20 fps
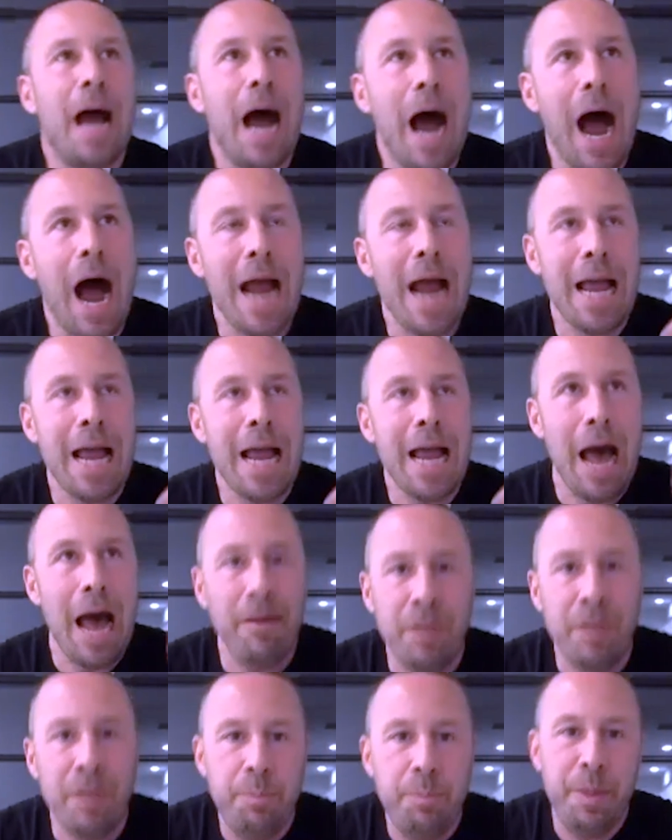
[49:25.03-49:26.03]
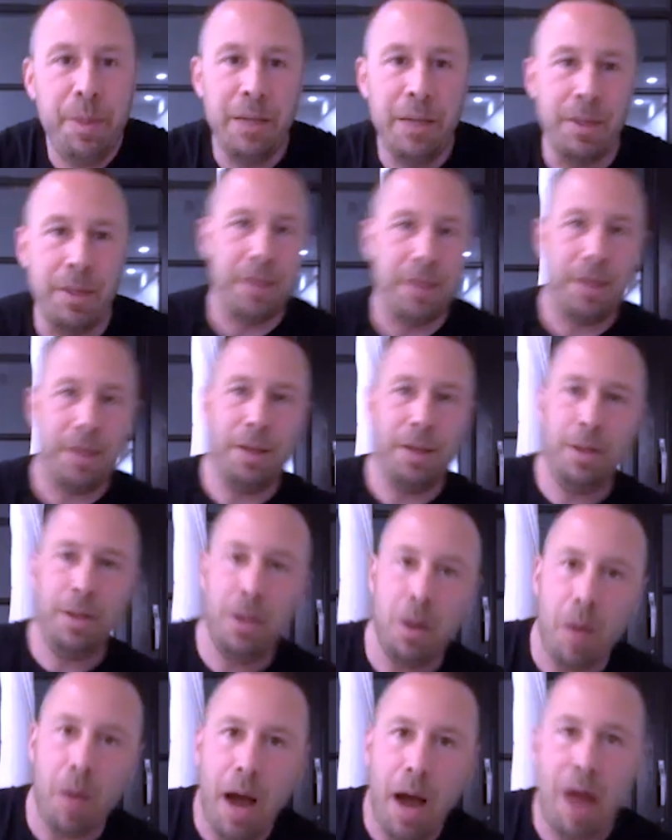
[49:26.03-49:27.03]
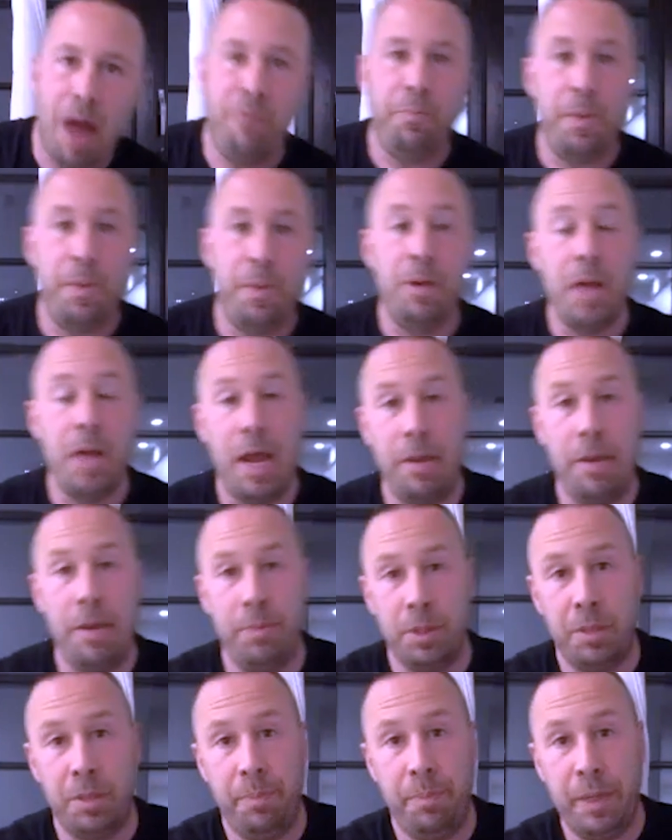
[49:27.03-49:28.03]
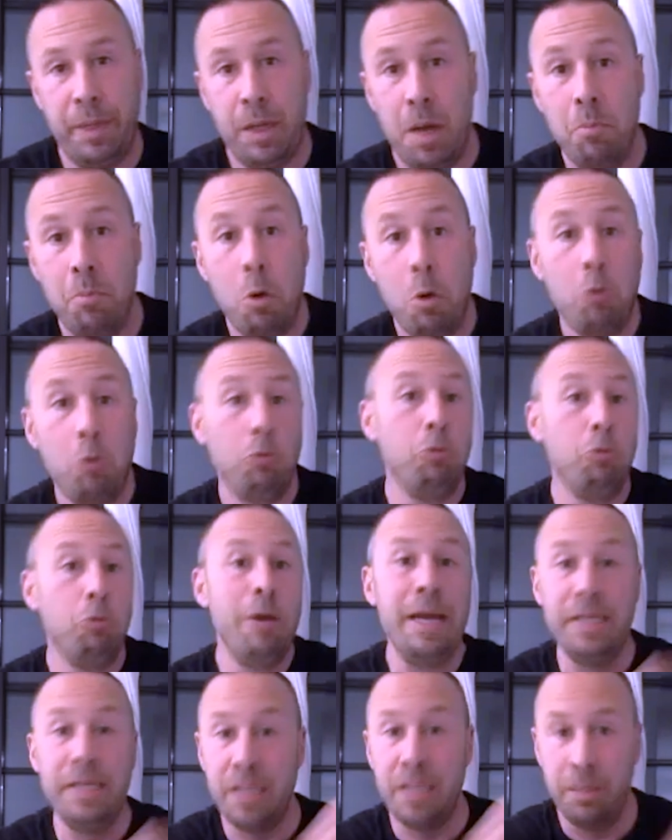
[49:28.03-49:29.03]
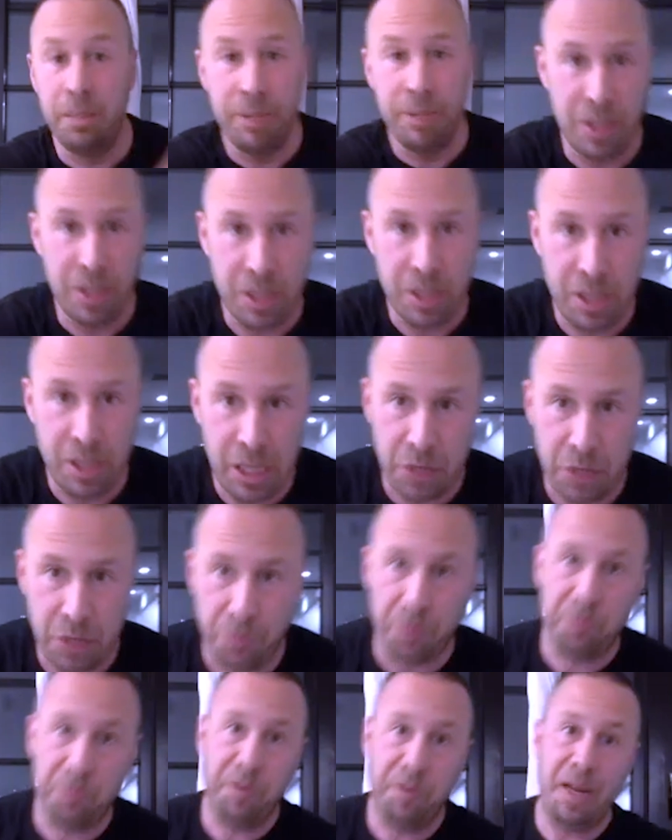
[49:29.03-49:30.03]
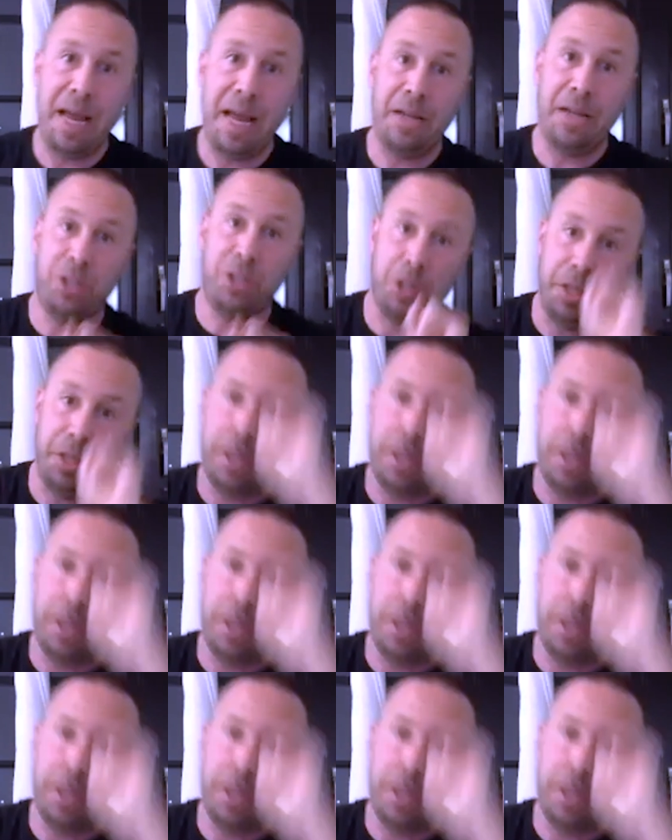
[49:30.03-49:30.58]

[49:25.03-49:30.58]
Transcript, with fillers: I haven't been like, you know, I've been able to become reasonably successful financially